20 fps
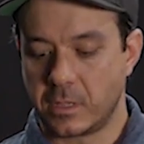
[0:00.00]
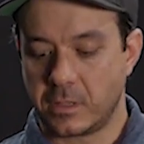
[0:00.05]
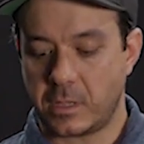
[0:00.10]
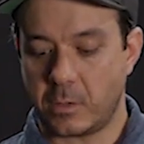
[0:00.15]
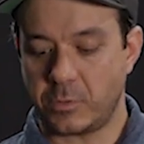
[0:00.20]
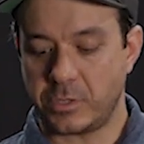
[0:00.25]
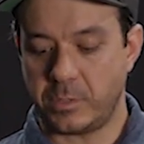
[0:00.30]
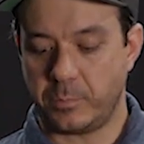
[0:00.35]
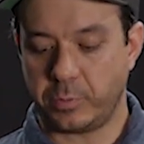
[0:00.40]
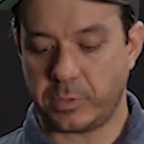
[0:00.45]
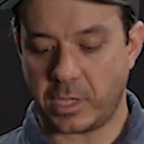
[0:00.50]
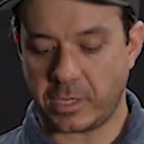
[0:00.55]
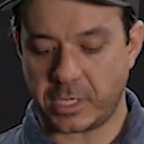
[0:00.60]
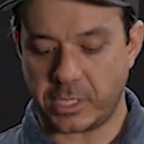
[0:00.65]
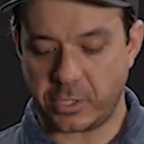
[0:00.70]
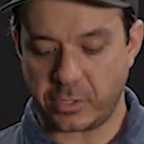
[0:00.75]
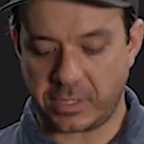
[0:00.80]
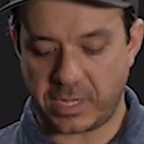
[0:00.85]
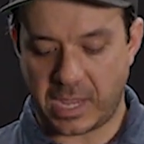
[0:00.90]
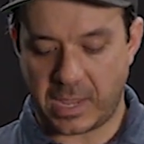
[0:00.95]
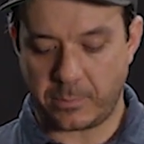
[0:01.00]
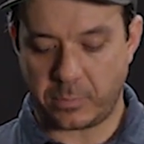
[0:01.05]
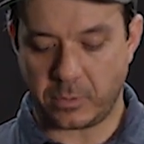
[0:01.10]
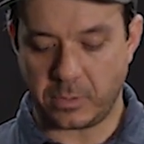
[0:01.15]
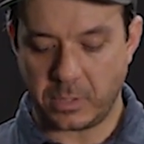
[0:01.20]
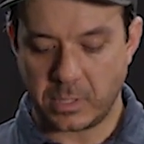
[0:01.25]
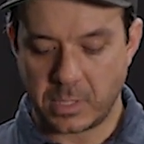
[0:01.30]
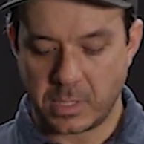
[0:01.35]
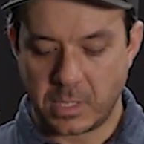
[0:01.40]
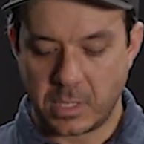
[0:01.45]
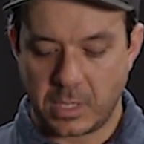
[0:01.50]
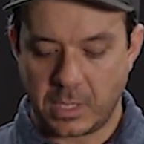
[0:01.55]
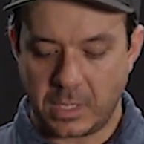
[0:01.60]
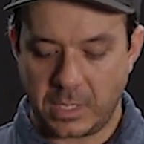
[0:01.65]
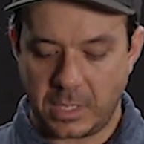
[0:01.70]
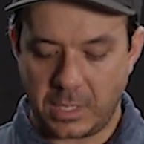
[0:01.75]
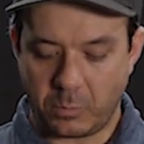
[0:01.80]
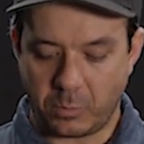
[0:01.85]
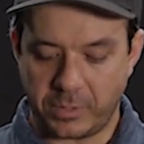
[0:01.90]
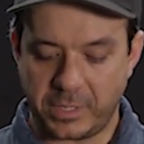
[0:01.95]
And when you plug in your cable,
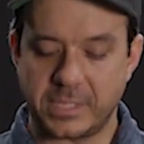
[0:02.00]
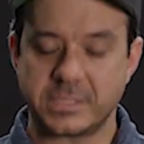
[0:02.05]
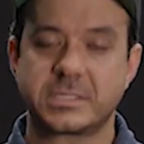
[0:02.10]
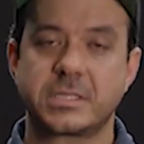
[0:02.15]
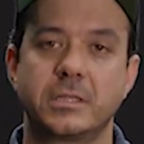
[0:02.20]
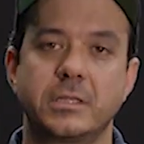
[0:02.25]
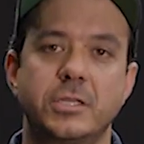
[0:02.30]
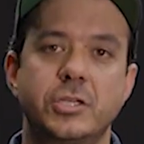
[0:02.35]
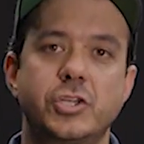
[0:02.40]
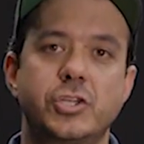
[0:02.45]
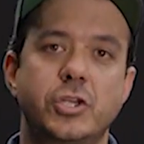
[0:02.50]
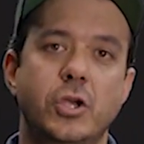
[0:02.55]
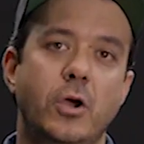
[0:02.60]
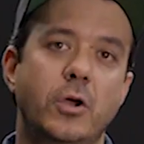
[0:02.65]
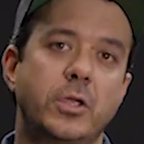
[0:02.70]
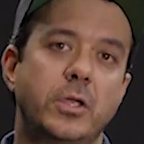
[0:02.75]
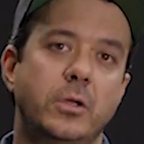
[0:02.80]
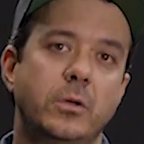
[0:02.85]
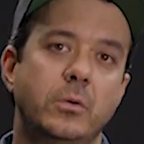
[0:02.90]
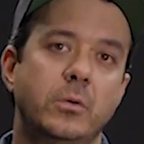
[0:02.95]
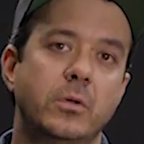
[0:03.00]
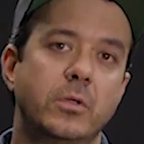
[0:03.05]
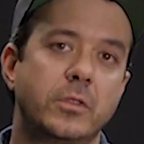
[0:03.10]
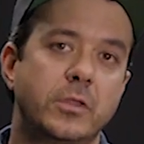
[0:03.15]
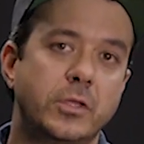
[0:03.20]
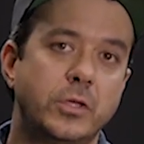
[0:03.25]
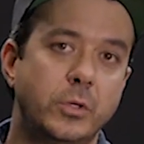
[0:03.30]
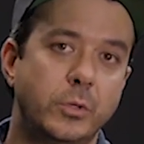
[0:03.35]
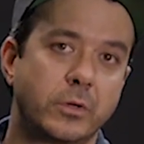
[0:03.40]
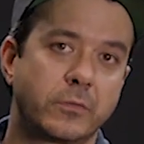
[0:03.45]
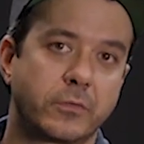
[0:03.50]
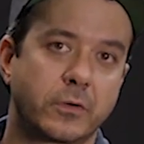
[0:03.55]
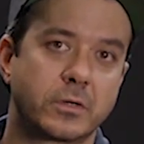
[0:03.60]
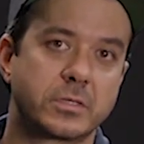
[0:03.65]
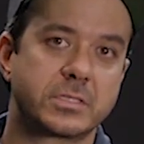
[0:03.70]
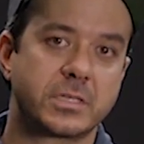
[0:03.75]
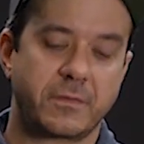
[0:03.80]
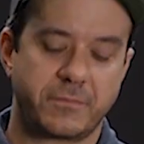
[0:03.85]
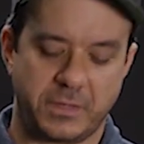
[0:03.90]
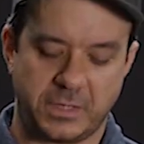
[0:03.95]
it will instantly show you the
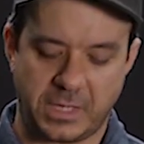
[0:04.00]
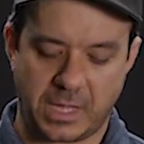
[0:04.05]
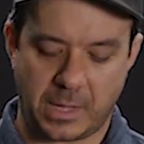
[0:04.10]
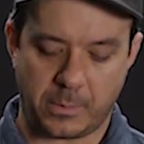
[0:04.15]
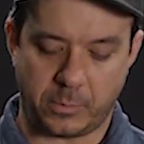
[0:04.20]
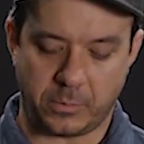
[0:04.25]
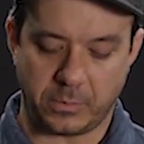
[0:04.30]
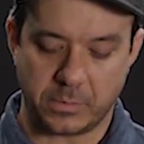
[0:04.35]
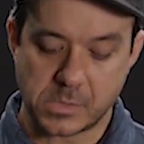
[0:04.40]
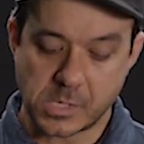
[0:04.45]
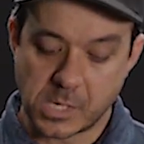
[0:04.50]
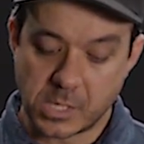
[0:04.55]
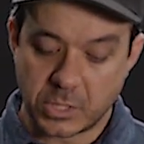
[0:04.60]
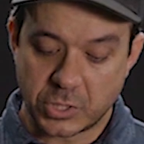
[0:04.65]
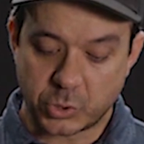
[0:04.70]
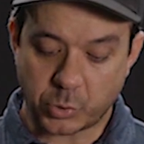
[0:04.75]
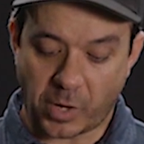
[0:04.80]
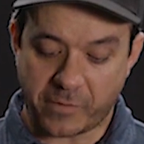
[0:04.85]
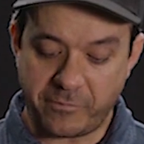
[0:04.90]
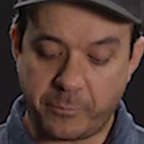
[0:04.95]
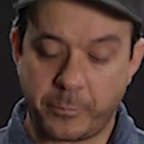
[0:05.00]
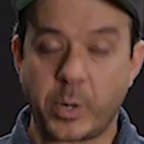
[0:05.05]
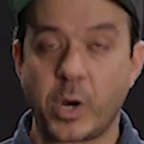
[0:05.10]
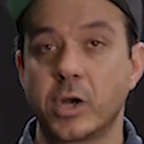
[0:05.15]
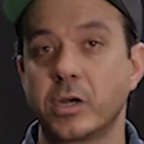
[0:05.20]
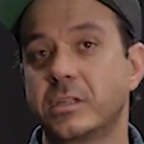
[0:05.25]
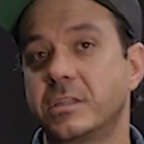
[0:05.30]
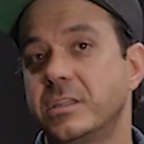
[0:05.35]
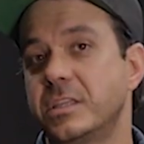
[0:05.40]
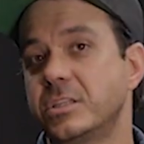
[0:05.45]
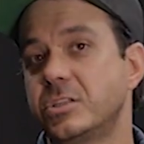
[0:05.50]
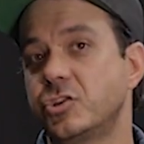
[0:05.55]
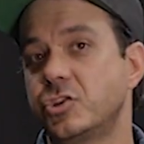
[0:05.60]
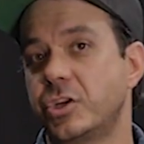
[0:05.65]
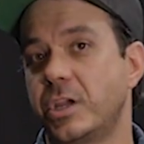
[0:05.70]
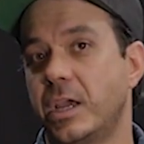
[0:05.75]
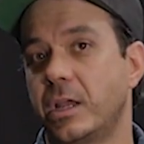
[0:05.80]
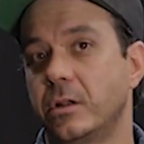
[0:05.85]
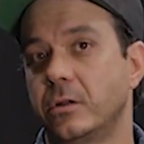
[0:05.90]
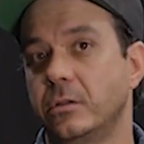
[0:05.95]
universe of the cable. So I've parked this
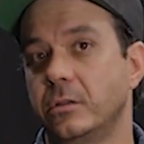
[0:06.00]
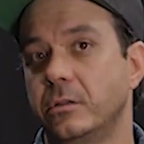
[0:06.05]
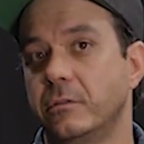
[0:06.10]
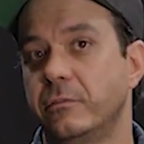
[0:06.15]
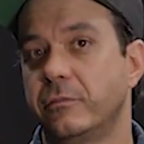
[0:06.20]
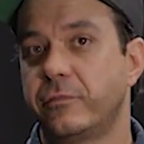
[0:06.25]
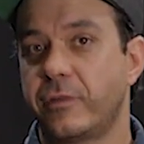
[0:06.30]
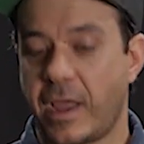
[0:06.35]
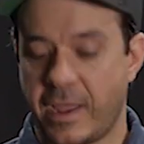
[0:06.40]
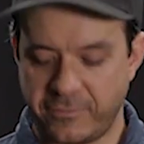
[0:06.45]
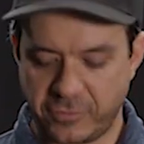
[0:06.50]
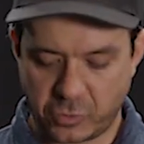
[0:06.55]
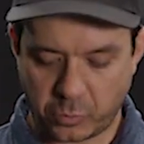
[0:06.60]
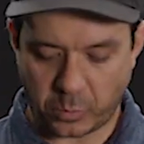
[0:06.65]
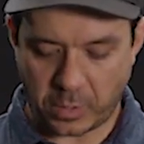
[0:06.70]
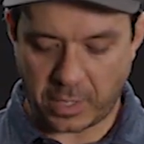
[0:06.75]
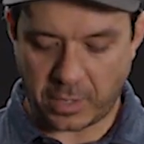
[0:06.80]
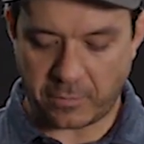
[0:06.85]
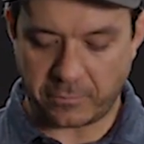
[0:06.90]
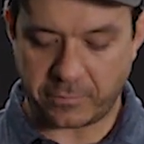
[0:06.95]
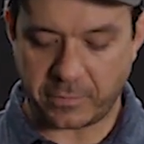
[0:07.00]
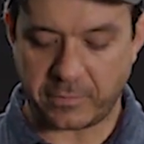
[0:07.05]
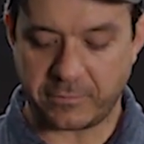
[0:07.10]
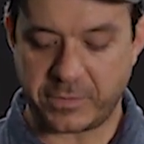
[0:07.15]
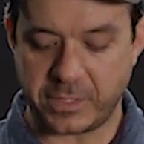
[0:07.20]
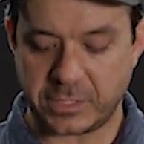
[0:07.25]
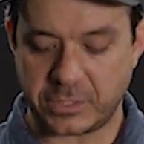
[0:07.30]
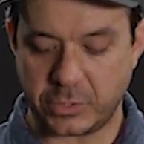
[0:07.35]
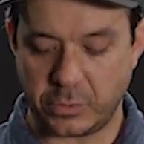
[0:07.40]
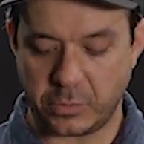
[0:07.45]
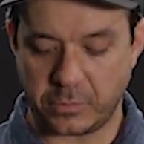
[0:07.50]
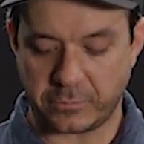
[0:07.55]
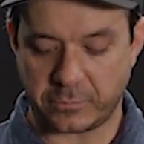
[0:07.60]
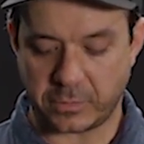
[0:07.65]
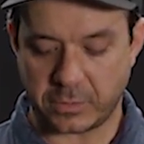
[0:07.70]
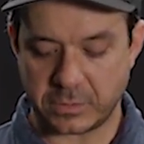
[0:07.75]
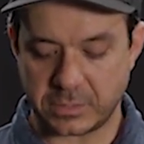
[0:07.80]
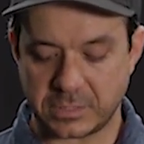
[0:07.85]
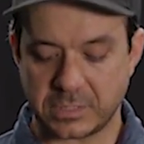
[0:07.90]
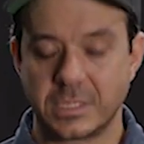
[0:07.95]
channel, 512 of this
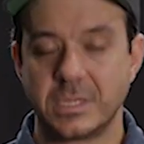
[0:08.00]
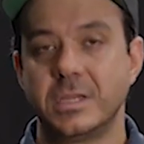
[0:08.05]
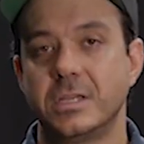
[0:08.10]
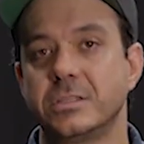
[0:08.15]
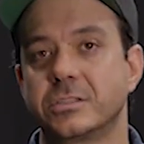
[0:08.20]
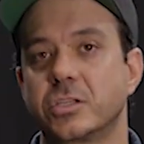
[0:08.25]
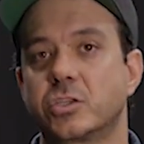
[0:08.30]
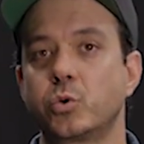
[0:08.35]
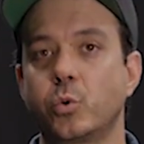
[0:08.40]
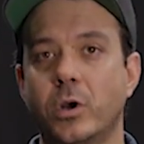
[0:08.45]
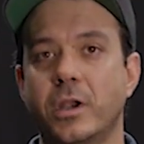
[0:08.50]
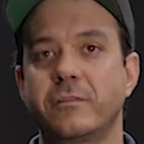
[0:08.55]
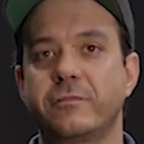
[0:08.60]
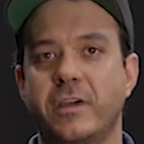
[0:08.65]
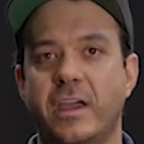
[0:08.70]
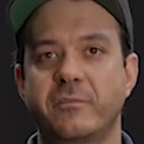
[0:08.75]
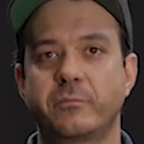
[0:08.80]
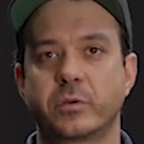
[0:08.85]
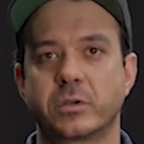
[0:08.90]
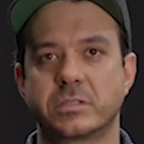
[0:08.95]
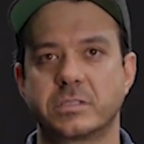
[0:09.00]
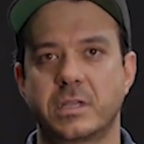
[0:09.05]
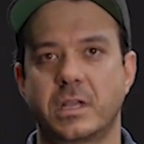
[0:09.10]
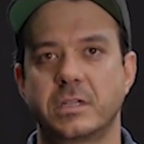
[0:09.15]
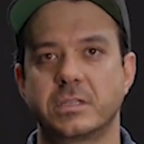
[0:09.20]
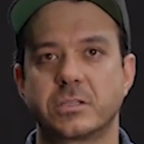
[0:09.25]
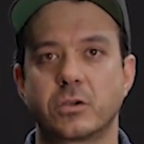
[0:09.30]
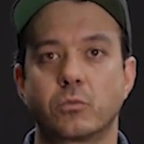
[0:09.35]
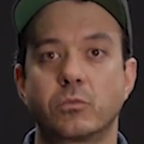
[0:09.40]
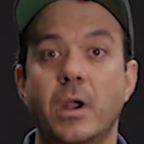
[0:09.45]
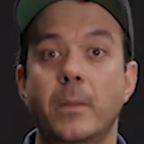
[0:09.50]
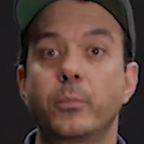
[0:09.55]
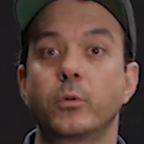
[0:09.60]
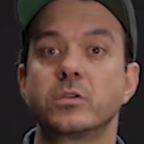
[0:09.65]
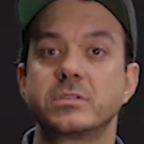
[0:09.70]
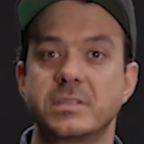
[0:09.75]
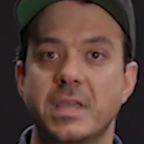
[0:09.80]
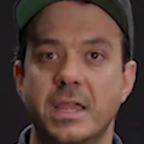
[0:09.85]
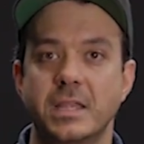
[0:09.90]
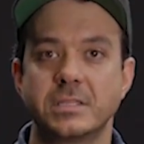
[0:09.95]
universe, to 25% to
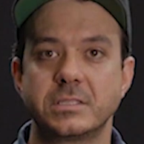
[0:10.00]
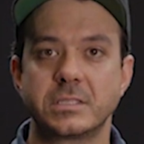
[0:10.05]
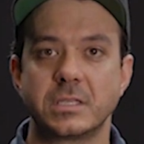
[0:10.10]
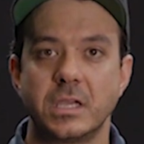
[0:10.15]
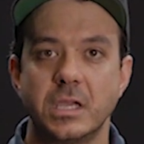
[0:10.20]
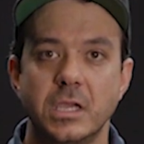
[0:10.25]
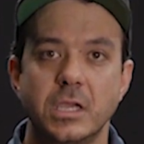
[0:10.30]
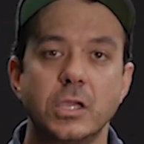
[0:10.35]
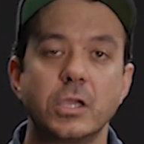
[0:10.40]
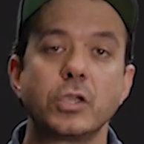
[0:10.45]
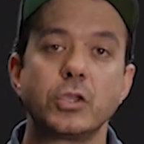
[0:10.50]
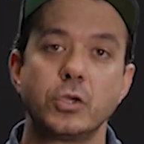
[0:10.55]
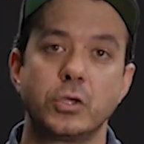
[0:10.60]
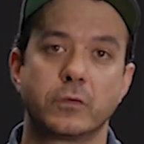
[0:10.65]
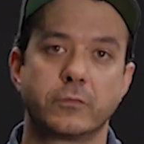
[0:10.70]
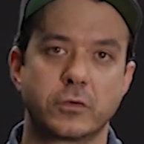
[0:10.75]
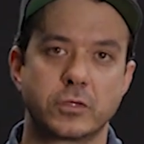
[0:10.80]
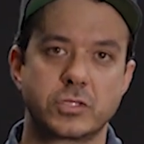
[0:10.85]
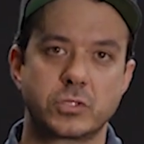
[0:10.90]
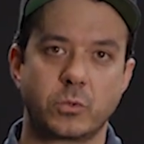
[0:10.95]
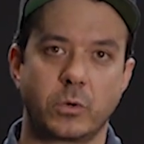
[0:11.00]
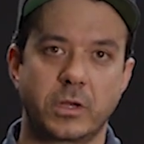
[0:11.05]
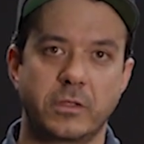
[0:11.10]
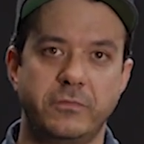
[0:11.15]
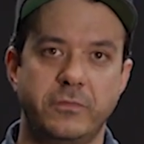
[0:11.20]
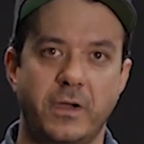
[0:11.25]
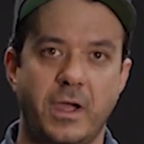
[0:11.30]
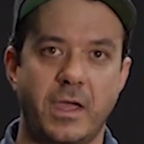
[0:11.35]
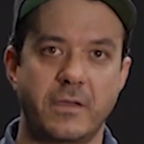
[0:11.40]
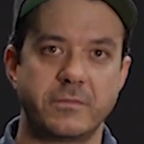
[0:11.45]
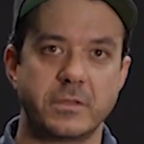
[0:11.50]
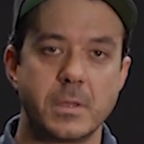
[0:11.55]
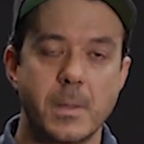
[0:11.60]
represent universe 25.